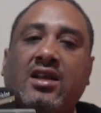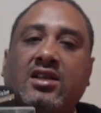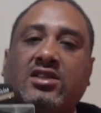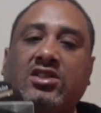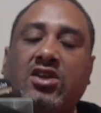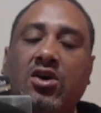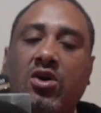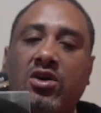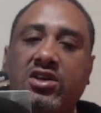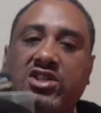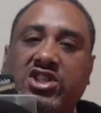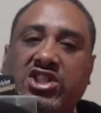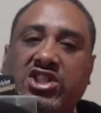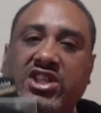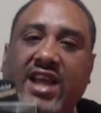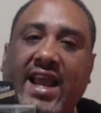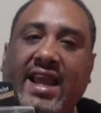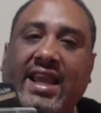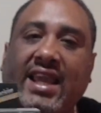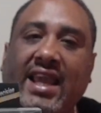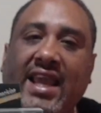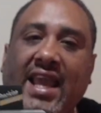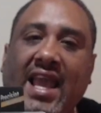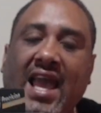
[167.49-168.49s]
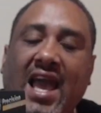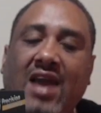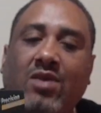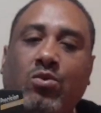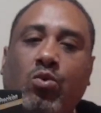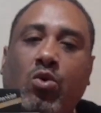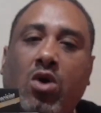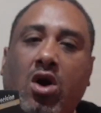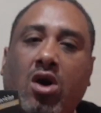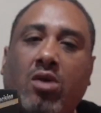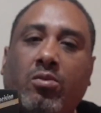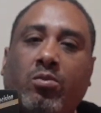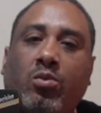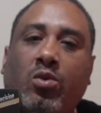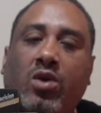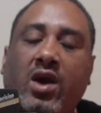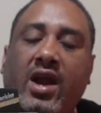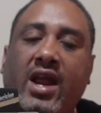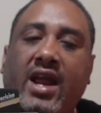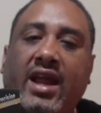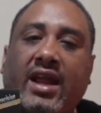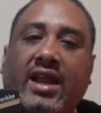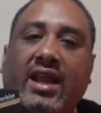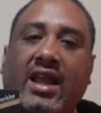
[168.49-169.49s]
So a shaky head worm
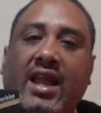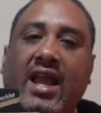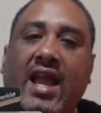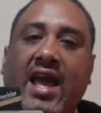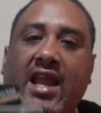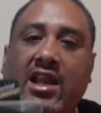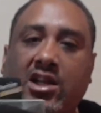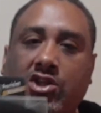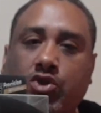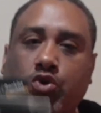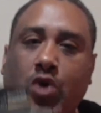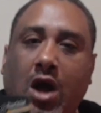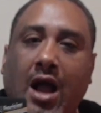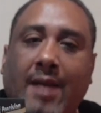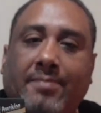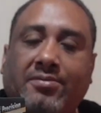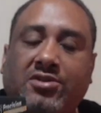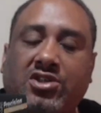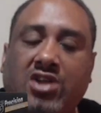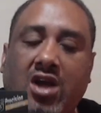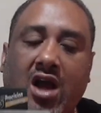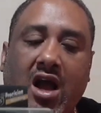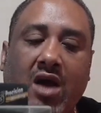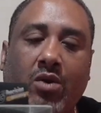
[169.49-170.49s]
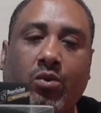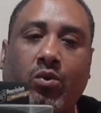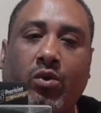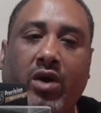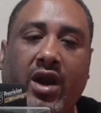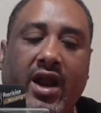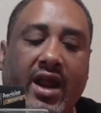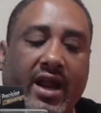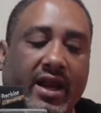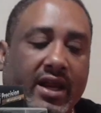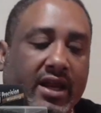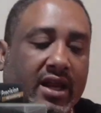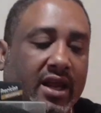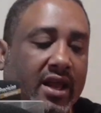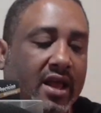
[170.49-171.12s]
rig and a drop shot rig.